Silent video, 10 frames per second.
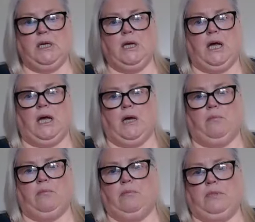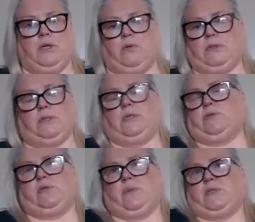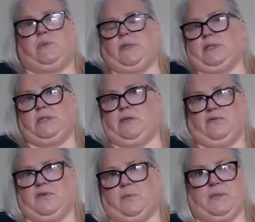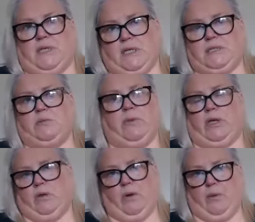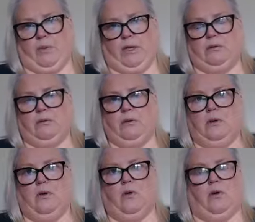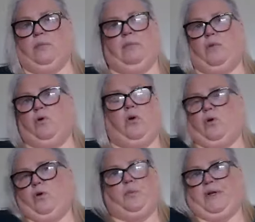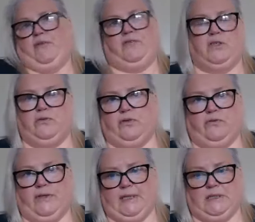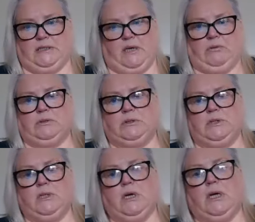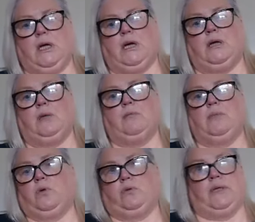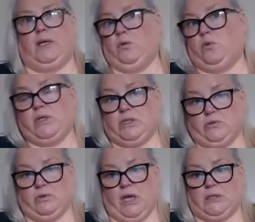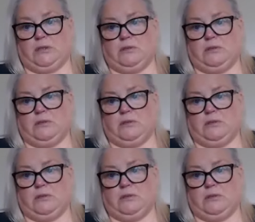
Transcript: It's not the responsibility of somebody else to make you happy or uplift you if you're feeling down. Only you can do that.